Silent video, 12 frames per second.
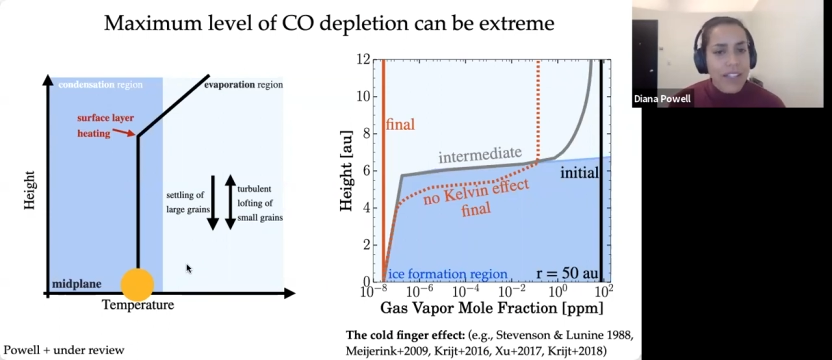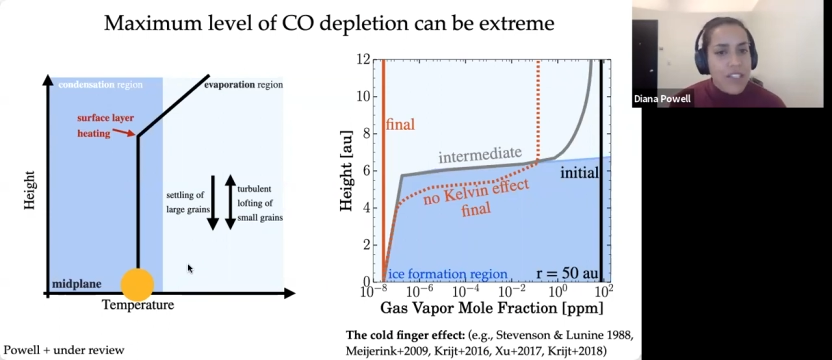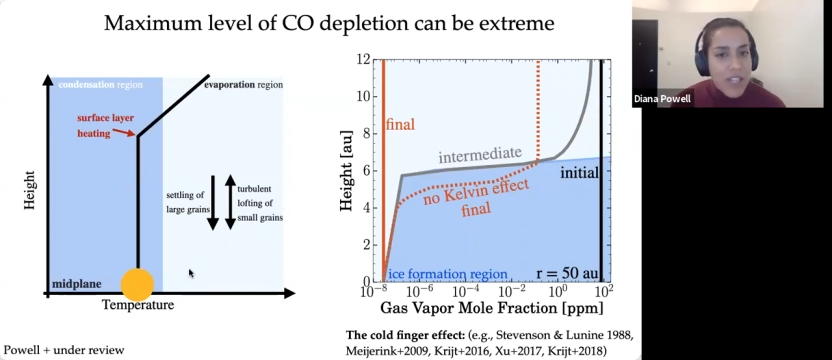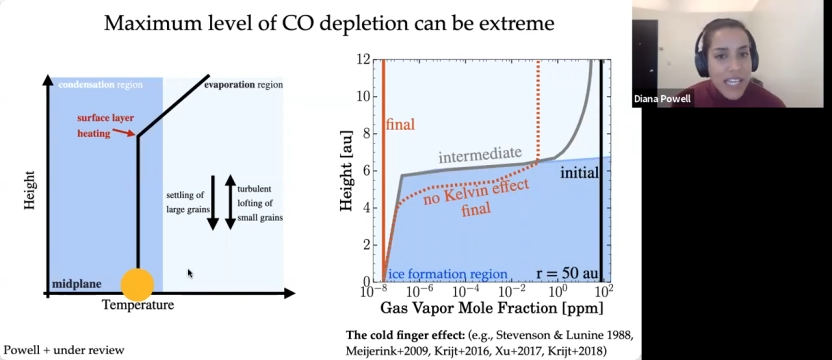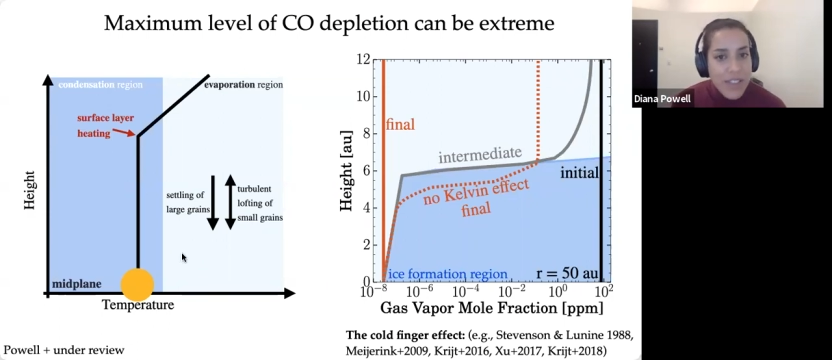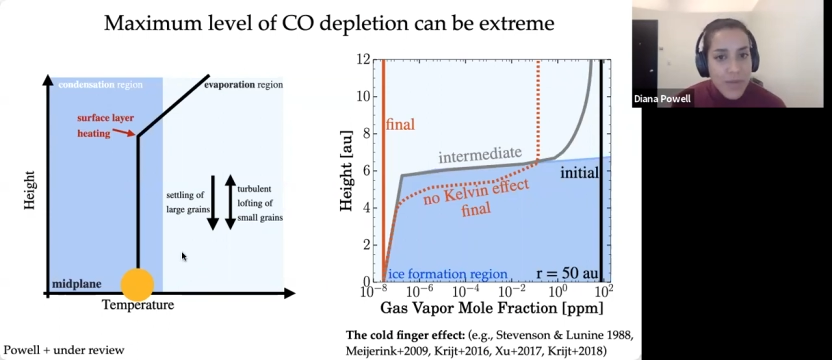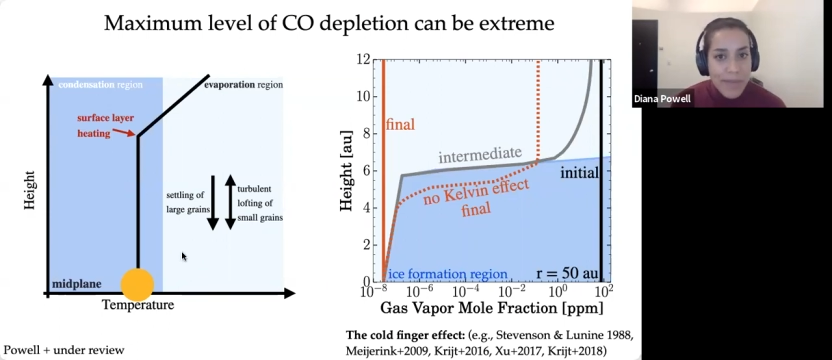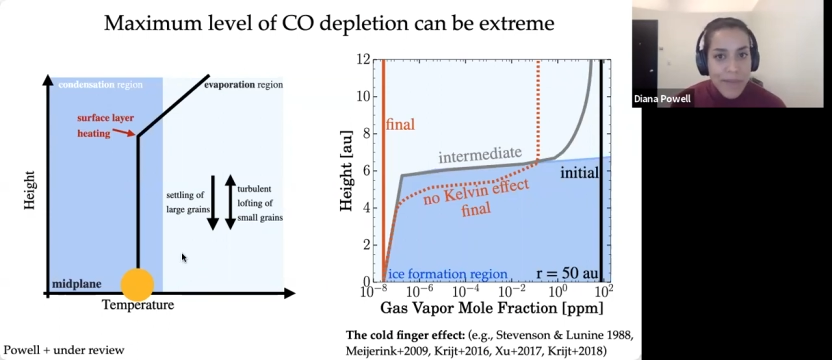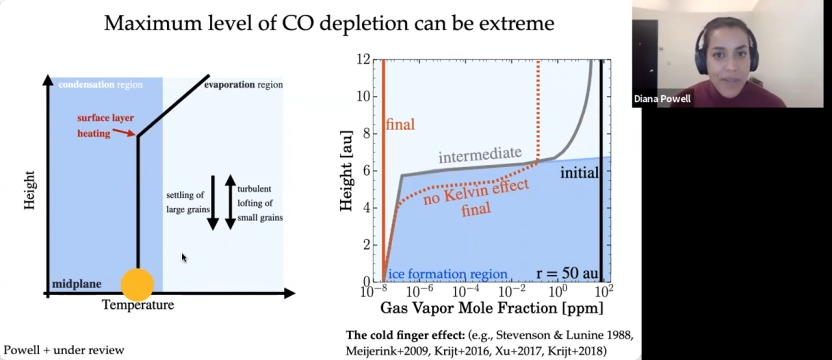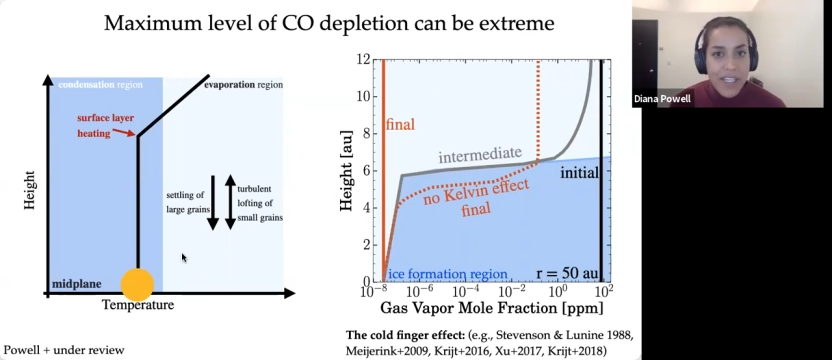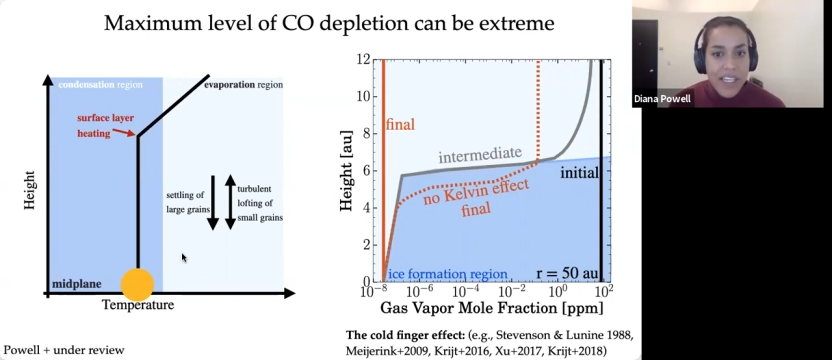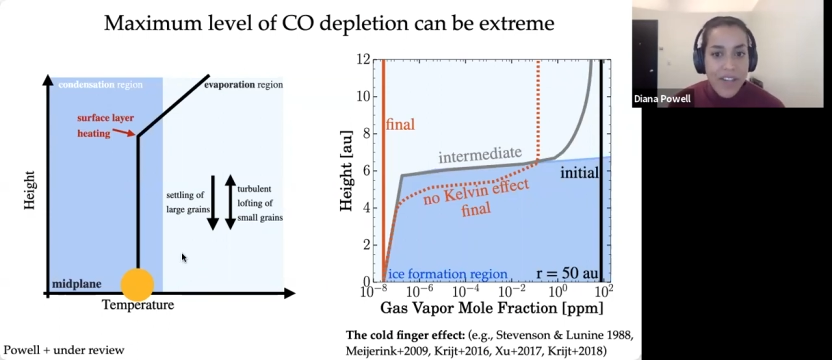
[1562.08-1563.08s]
And so that's what I'm
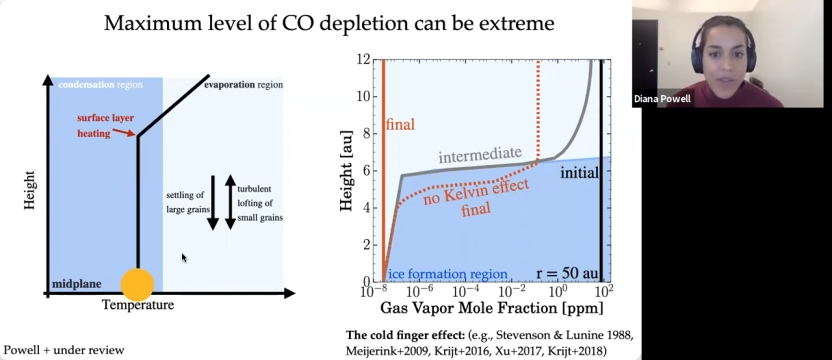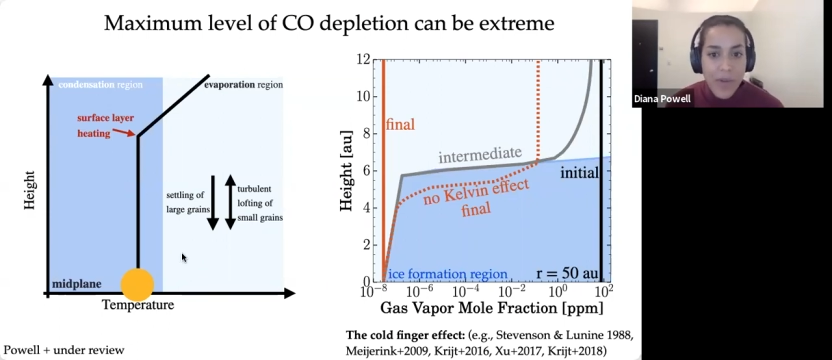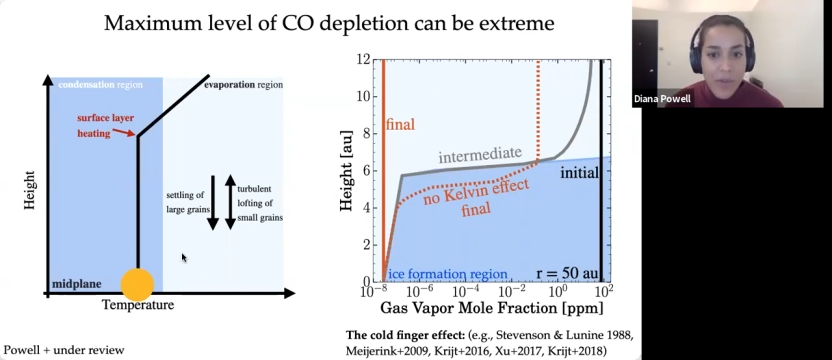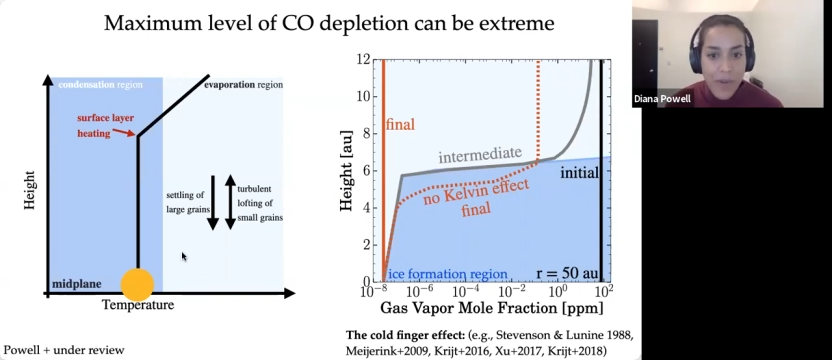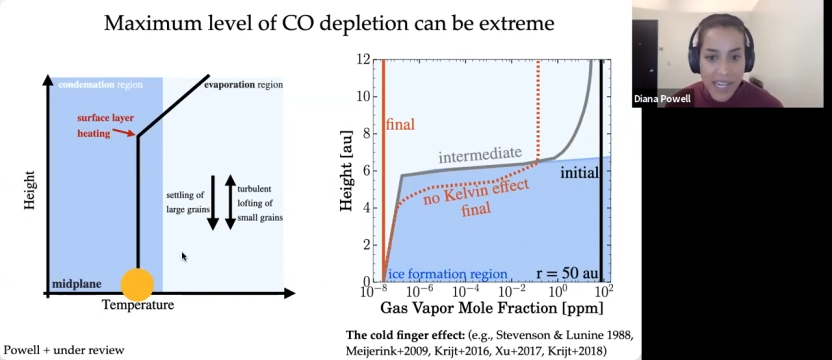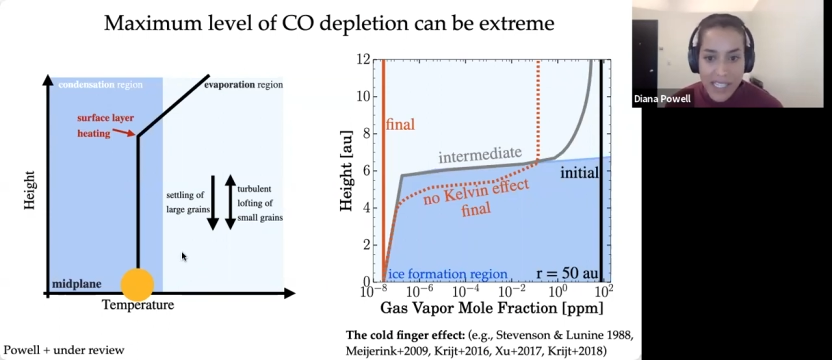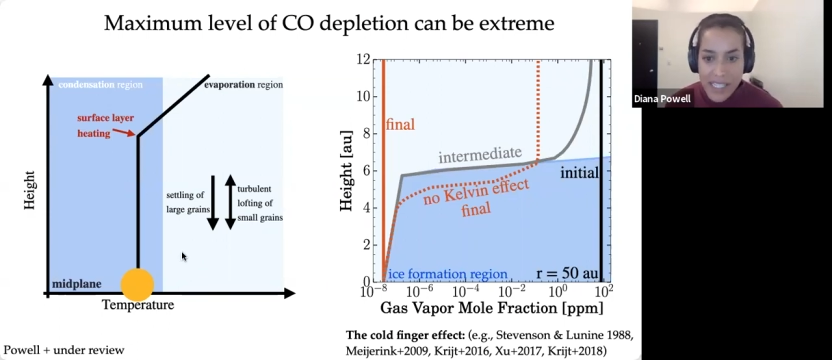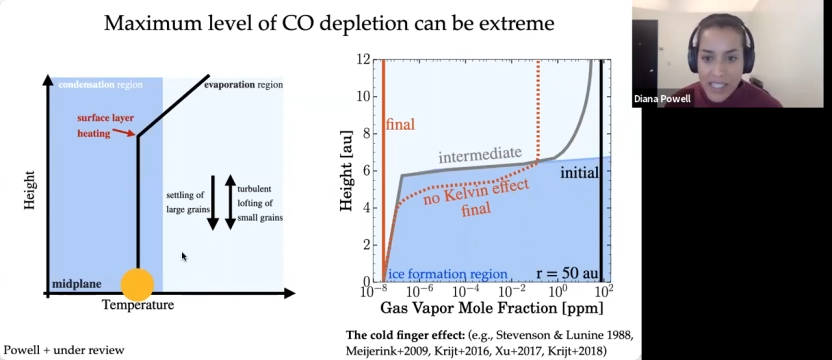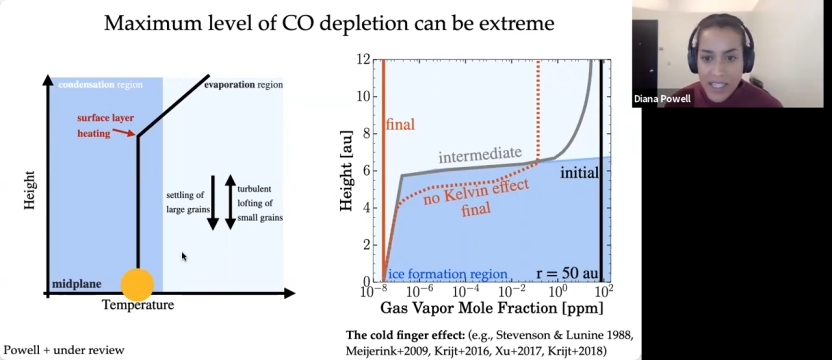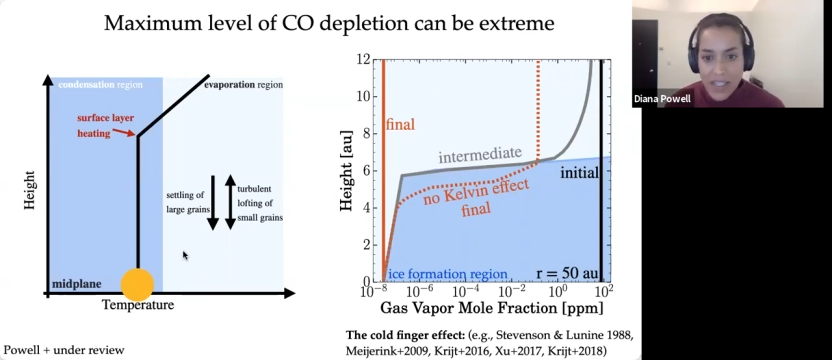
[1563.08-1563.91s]
showing here on the right.